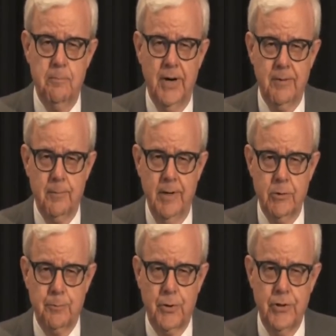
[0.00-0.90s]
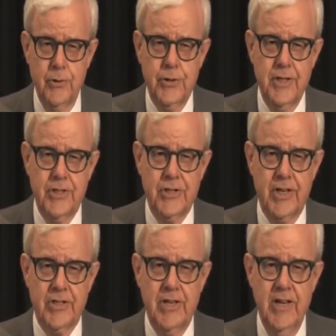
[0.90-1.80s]
But it was produced in
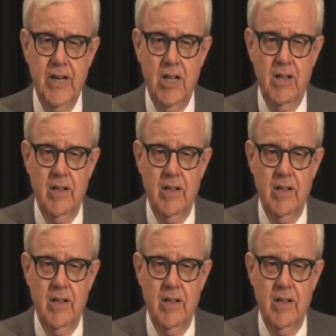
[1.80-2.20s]
60